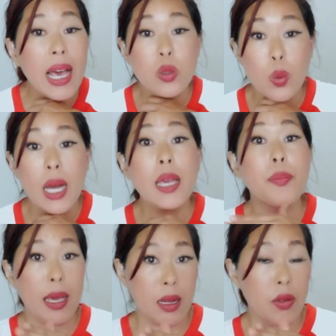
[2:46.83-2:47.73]
And that's
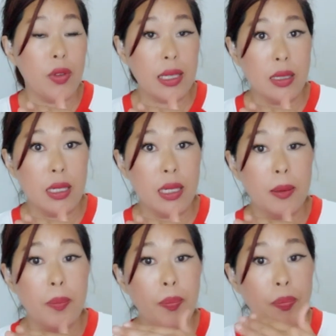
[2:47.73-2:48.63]
why I'm
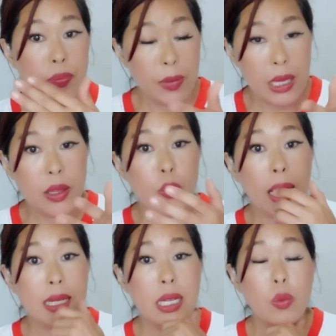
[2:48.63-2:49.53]
manifesting. And
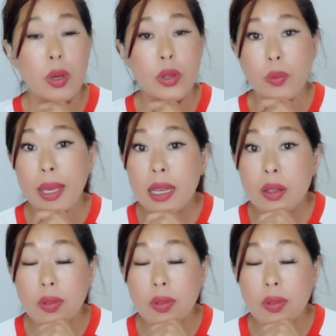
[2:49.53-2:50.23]
then write down what you're